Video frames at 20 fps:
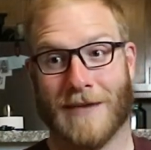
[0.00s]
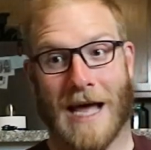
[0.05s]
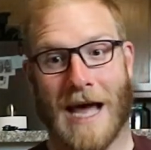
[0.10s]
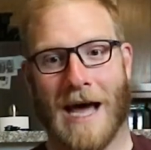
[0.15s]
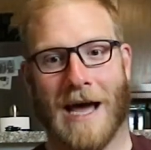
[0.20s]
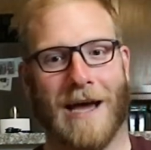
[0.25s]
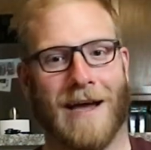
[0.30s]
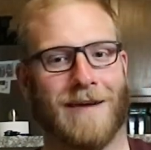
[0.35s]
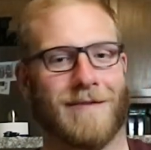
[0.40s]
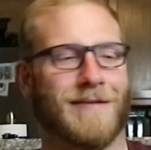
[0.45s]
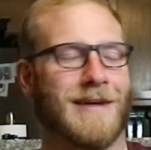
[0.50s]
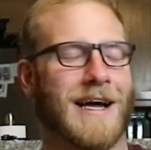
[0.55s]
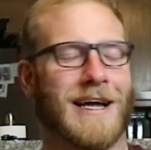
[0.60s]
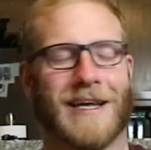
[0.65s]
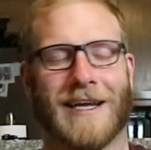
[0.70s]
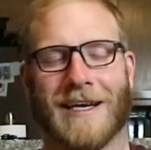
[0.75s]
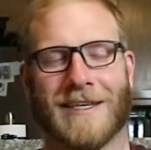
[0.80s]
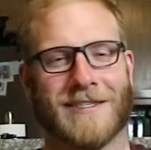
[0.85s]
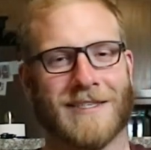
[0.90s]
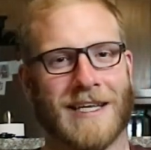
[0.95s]

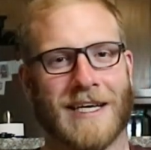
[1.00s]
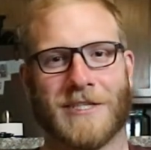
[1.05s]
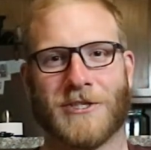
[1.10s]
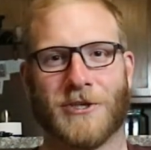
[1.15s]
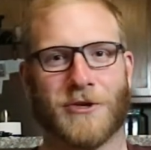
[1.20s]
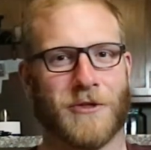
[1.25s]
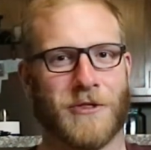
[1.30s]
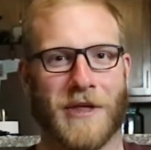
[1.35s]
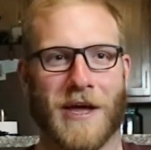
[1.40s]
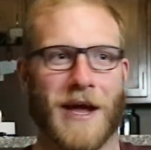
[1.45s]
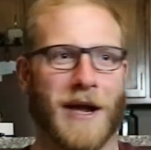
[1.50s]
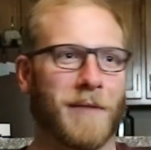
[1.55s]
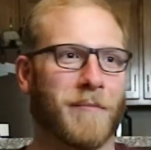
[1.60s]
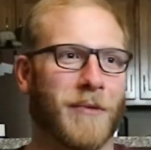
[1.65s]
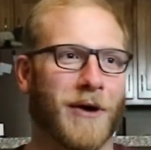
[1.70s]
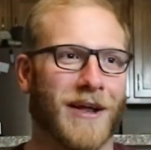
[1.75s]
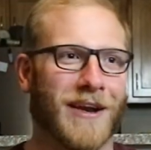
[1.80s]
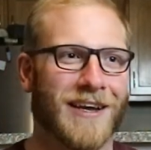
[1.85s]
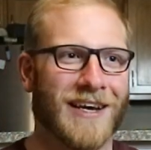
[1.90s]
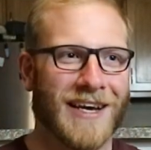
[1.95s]
I guess that's your thing,
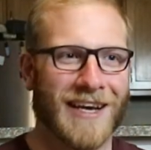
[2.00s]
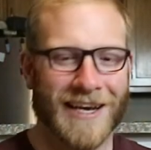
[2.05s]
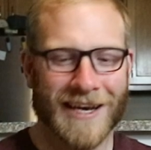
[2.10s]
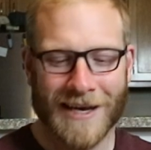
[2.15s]
but